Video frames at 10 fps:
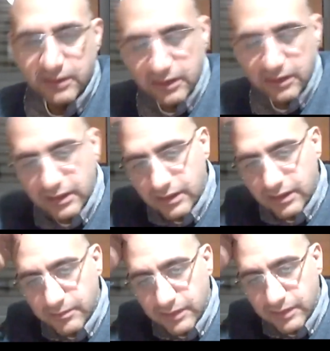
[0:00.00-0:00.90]

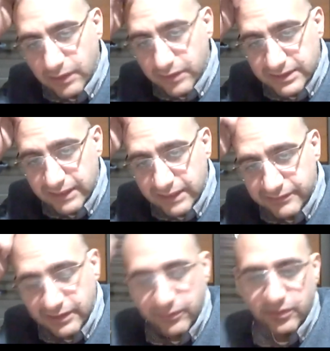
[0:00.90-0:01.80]
in ourselves, in our
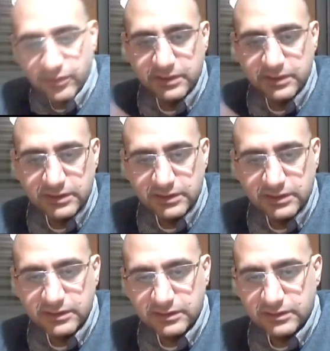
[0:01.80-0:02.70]

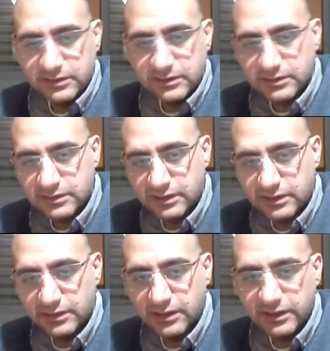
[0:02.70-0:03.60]
communities, in
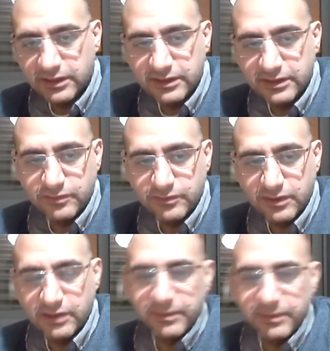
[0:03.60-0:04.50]
God, that we're going to
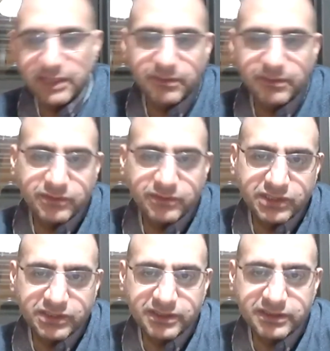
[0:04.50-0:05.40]
be able to change
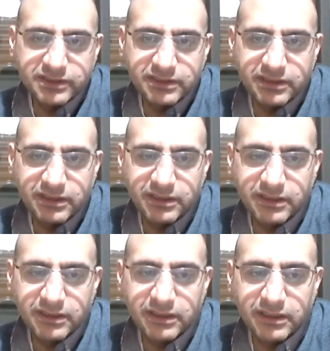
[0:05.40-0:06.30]
this
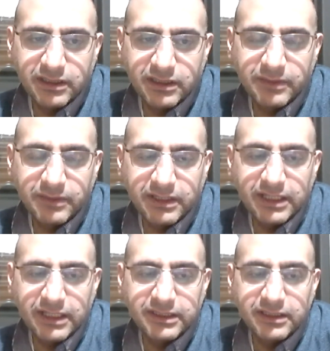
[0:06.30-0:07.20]

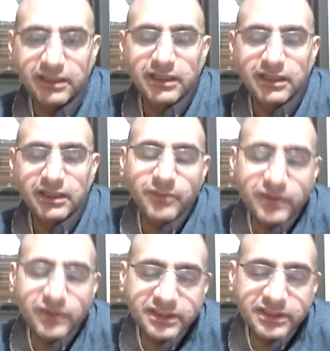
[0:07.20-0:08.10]
reality.
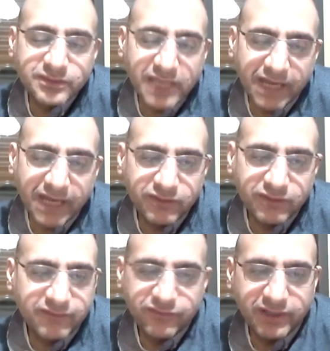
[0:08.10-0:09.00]
Because we have to live
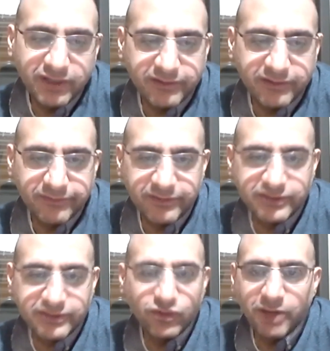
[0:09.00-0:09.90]
together. There's no
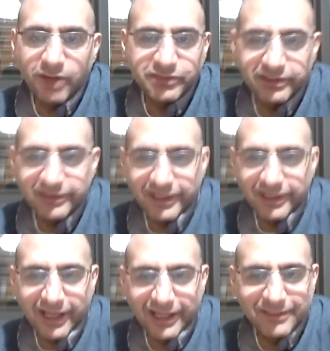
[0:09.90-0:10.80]
option.
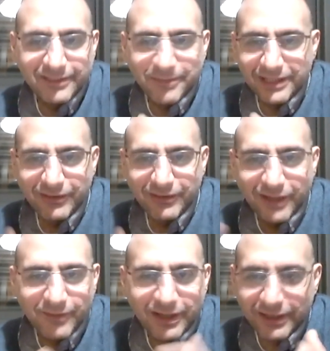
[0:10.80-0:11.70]
Depending on how
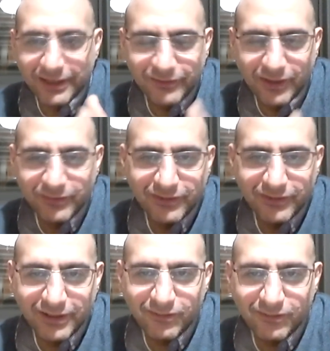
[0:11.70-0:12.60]
how you're going to
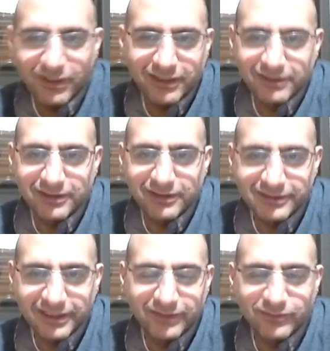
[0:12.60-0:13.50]
look at it, it's going
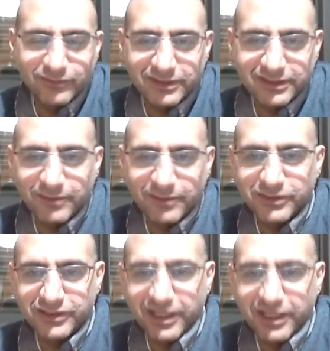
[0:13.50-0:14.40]
to cost us how much
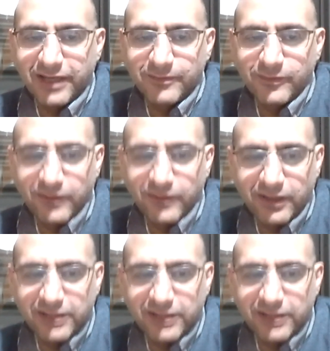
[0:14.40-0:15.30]
time or
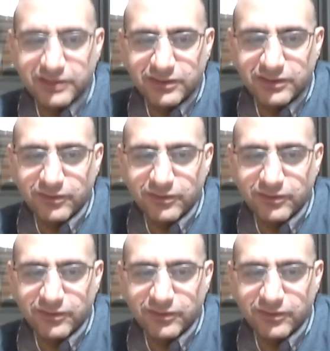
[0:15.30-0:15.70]
energy or